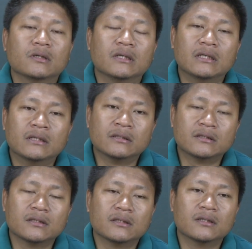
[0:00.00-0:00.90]
in
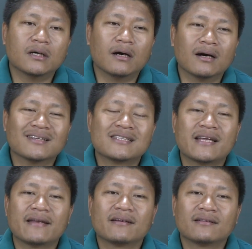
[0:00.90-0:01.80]
the
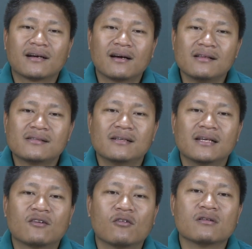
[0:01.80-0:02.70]
understanding the cultural
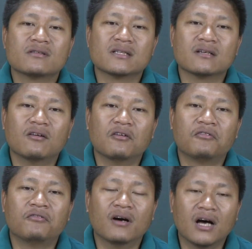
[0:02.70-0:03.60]
ecology of
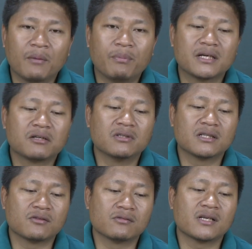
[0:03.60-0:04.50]
a particular
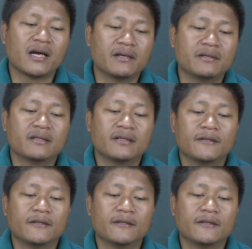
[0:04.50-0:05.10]
society?